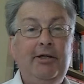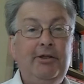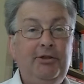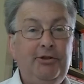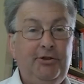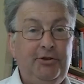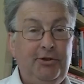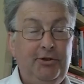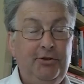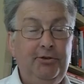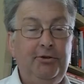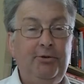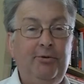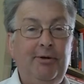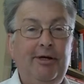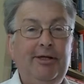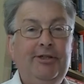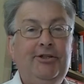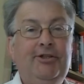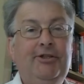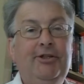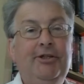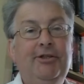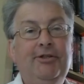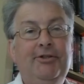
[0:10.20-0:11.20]
Two
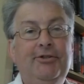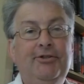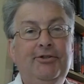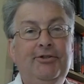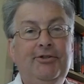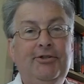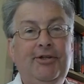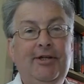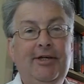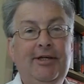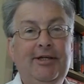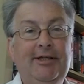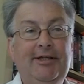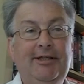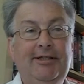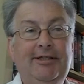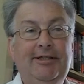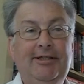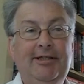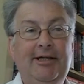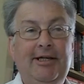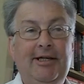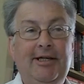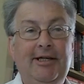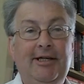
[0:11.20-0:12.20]
questions that
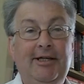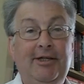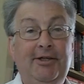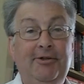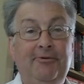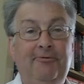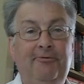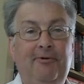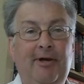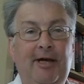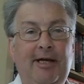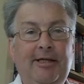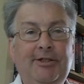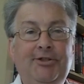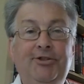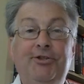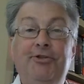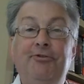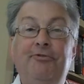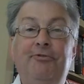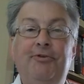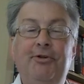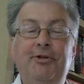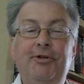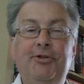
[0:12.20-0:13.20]
you faced.
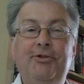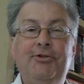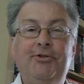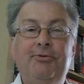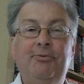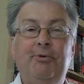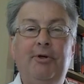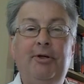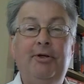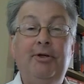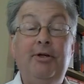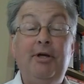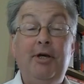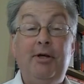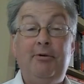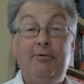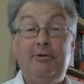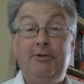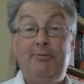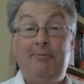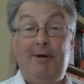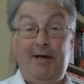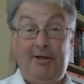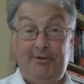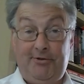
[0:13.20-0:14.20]
The first one
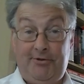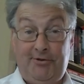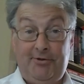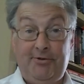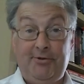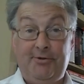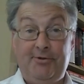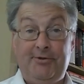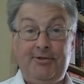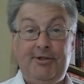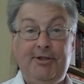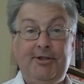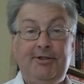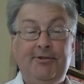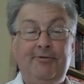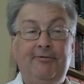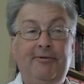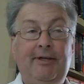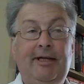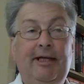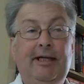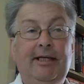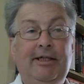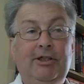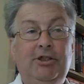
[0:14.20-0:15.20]
was about sources of
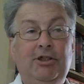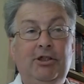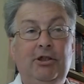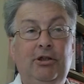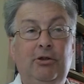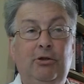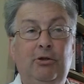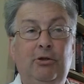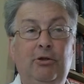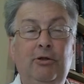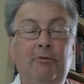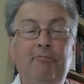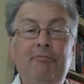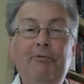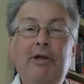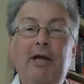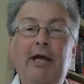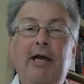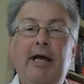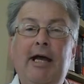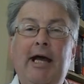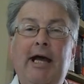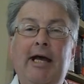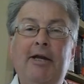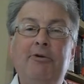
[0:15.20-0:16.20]
English law,
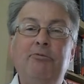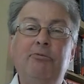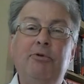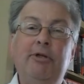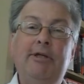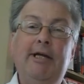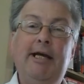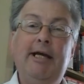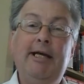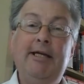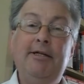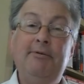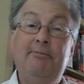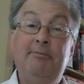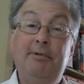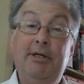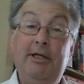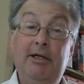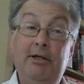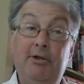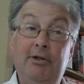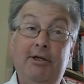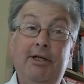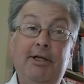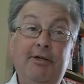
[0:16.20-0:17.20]
and what I had
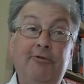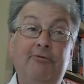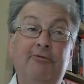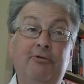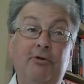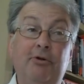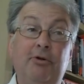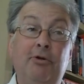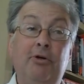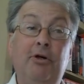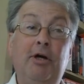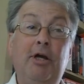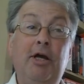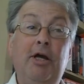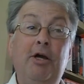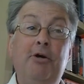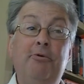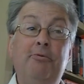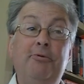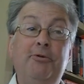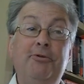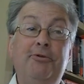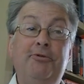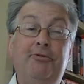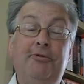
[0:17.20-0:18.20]
been looking for
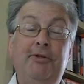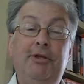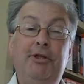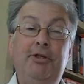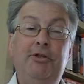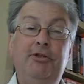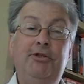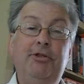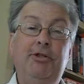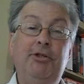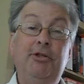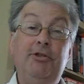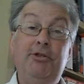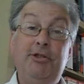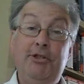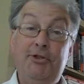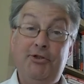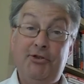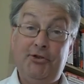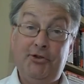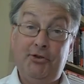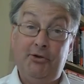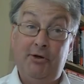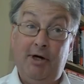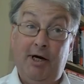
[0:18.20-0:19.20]
was for you to
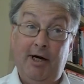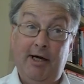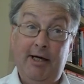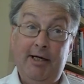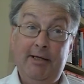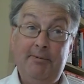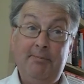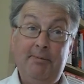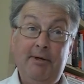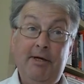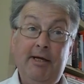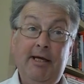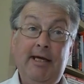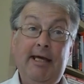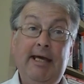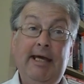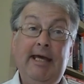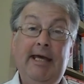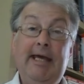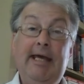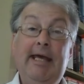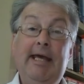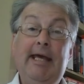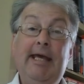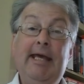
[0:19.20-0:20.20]
describe,
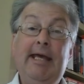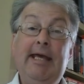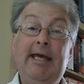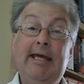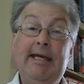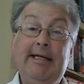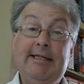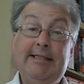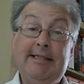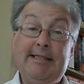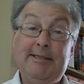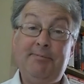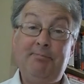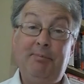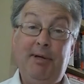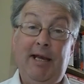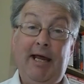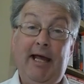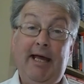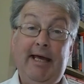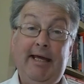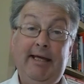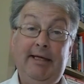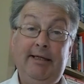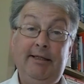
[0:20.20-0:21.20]

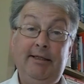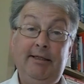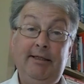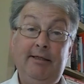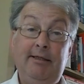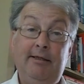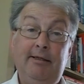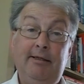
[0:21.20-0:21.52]
explain,